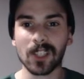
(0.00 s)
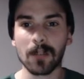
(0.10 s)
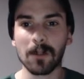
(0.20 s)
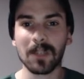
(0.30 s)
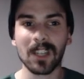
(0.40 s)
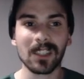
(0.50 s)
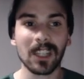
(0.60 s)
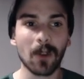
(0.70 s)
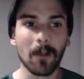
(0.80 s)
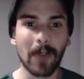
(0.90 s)
tournament because
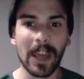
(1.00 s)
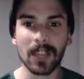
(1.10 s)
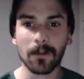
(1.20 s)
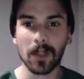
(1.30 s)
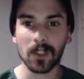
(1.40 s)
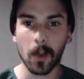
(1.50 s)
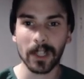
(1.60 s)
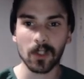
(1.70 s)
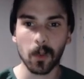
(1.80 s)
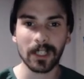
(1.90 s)
they were banned from the
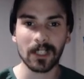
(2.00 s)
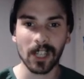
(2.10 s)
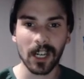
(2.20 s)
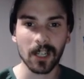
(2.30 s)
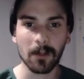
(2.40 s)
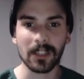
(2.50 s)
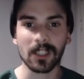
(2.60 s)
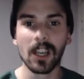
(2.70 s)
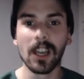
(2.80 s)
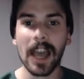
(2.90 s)
2020
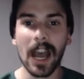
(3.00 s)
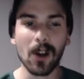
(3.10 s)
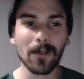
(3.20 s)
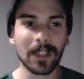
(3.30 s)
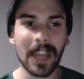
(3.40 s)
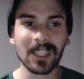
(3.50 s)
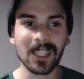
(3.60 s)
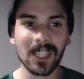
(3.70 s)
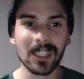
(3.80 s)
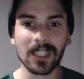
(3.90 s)
tournament. However, next
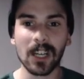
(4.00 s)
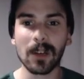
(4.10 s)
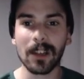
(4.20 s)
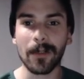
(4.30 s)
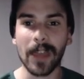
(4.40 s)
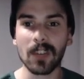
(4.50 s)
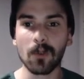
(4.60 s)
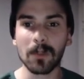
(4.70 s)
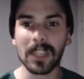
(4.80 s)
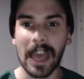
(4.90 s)
season, though, they
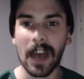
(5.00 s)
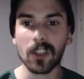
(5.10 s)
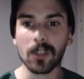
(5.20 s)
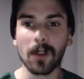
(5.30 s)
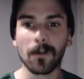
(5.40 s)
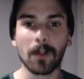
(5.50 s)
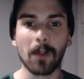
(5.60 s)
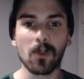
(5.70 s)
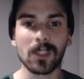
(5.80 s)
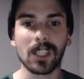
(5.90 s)
will be eligible for the
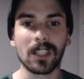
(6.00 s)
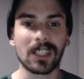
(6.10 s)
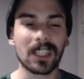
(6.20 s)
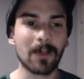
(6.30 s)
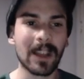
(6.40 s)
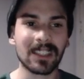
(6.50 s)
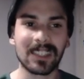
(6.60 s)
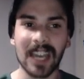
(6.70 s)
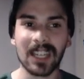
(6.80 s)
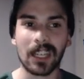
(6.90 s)
postseason. It's been a
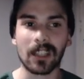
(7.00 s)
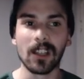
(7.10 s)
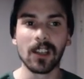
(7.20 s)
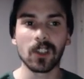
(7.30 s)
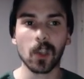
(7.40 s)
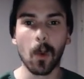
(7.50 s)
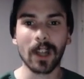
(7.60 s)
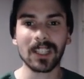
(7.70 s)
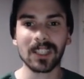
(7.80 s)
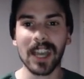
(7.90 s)
decade.
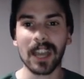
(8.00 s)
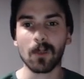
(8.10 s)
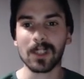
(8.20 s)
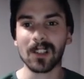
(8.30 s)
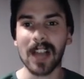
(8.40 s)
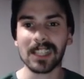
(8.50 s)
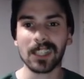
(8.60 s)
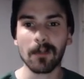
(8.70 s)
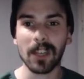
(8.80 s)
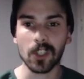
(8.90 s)
2010 was the last
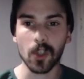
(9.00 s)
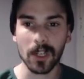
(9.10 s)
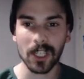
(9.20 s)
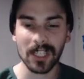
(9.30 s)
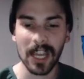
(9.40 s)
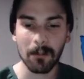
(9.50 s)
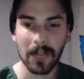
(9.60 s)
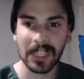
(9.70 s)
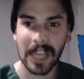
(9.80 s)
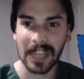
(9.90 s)
time that Georgia Tech
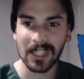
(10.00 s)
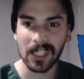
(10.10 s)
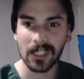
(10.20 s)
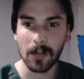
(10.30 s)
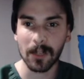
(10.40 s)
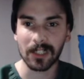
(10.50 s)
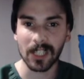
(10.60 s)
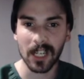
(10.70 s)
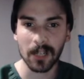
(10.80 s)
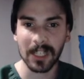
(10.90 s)
made the NCAA
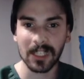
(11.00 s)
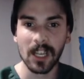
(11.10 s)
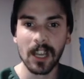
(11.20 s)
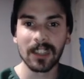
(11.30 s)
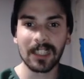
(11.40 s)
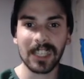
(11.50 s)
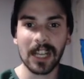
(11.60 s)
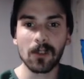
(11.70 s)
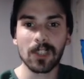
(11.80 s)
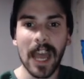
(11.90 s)
tournament. The
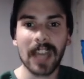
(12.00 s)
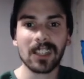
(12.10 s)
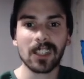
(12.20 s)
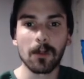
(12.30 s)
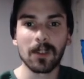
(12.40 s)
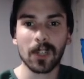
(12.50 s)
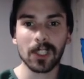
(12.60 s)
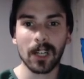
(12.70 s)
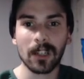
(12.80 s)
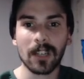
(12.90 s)
Yellow Jackets, they'll be
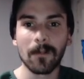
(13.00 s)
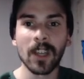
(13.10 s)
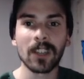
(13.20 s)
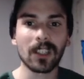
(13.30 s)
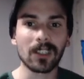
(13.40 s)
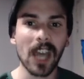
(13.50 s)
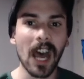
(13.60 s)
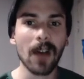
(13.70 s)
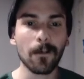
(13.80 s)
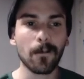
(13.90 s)
returning their
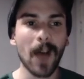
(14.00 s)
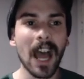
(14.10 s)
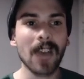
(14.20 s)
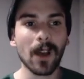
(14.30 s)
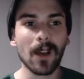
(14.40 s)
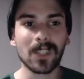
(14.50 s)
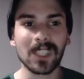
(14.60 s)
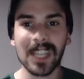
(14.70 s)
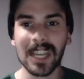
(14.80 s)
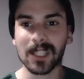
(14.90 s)
top 5 of
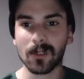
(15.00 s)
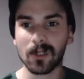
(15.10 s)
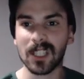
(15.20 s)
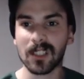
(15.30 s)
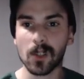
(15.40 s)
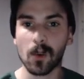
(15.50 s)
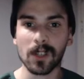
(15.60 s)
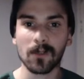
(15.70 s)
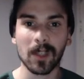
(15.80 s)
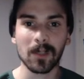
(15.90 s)
6 leading scorers
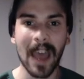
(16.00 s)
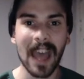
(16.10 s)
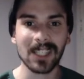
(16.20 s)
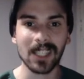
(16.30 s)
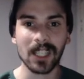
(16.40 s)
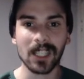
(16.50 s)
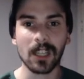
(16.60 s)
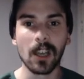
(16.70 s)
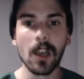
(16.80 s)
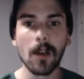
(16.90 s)
from this past season.
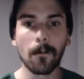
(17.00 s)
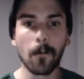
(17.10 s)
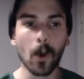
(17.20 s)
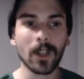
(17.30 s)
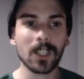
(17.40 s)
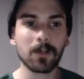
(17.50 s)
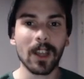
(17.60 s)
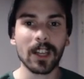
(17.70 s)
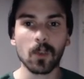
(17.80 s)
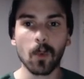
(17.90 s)
4 of these
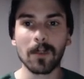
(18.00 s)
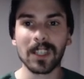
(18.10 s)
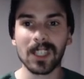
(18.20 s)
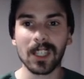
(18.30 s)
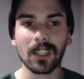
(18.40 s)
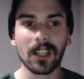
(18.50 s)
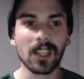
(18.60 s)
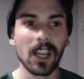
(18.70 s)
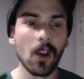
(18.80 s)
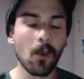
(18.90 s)
players will be seniors,
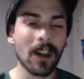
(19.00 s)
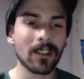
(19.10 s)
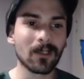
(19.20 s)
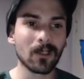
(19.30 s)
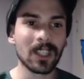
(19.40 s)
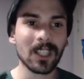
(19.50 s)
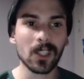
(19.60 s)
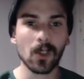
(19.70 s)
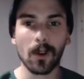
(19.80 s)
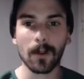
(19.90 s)
while their leading
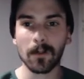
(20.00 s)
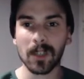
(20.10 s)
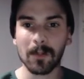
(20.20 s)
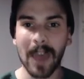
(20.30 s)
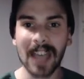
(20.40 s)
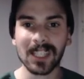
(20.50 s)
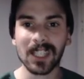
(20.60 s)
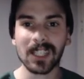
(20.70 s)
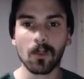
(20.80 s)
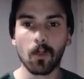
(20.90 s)
scorer from this past
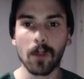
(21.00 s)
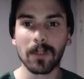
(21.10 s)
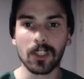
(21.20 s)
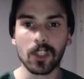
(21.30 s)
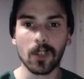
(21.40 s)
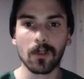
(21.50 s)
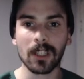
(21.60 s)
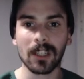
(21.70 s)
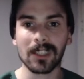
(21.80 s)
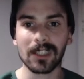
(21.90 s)
season will be a junior.
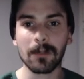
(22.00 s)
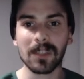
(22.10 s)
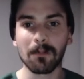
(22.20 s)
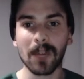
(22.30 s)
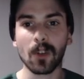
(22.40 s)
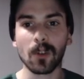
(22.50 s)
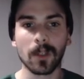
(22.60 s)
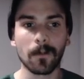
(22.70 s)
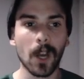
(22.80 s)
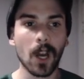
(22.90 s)
His name is Michael
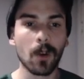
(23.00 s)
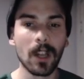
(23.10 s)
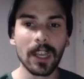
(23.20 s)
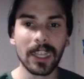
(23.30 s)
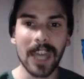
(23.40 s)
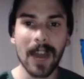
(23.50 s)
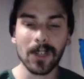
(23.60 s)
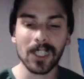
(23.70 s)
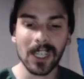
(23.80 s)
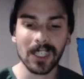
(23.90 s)
DeVoe. He
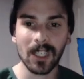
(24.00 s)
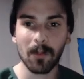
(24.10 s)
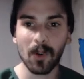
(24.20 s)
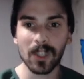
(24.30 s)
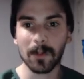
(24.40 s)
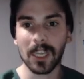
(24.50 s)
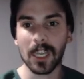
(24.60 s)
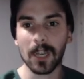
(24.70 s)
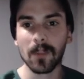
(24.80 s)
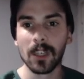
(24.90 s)
averaged 16 points per
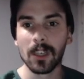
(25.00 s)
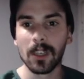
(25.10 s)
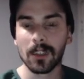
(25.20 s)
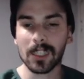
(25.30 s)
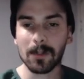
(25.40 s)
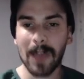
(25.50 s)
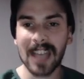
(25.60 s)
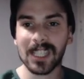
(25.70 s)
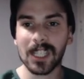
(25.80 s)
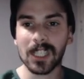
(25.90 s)
game this
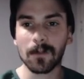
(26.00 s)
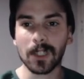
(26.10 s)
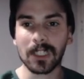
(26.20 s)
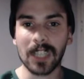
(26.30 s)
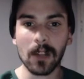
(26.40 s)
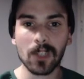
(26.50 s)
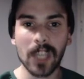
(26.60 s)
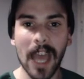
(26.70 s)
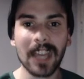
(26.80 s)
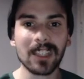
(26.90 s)
past season for the Yellow
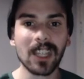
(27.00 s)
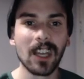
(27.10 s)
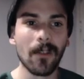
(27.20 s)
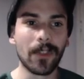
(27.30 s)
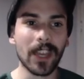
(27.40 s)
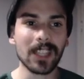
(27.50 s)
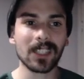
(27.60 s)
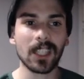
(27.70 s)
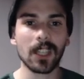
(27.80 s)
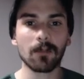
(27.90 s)
Jackets. This
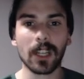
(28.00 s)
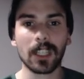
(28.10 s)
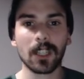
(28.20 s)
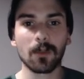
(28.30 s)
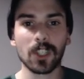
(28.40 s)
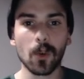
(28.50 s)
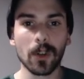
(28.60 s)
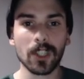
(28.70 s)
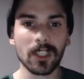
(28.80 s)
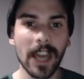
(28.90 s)
team right here with
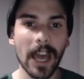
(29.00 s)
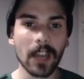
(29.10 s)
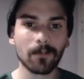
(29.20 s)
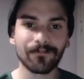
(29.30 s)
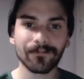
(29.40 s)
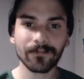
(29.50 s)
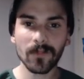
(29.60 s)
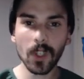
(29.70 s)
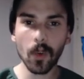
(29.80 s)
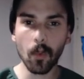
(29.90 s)
Georgia Tech
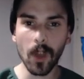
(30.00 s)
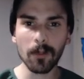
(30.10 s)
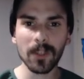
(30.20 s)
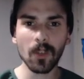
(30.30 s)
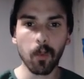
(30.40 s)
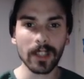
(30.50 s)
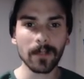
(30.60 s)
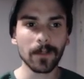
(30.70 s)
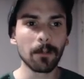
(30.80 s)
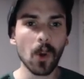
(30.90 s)
will be one
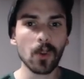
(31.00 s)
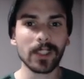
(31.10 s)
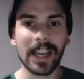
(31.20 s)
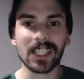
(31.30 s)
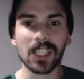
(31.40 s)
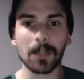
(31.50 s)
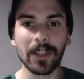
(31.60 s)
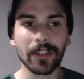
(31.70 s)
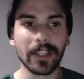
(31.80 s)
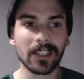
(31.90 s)
of the most
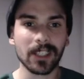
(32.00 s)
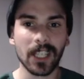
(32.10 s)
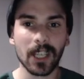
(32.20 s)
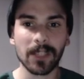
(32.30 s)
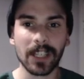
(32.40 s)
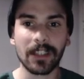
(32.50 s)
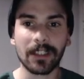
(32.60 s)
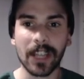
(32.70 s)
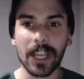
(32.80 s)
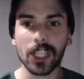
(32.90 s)
experienced teams in the
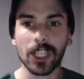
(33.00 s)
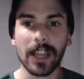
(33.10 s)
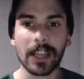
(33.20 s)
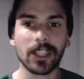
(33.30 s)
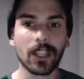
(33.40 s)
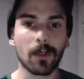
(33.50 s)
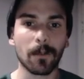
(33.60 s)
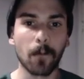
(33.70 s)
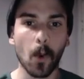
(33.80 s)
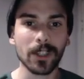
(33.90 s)
nation next year,
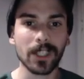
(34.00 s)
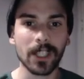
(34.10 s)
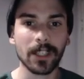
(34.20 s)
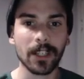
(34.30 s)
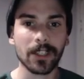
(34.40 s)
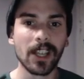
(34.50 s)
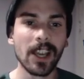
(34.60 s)
with 4 seniors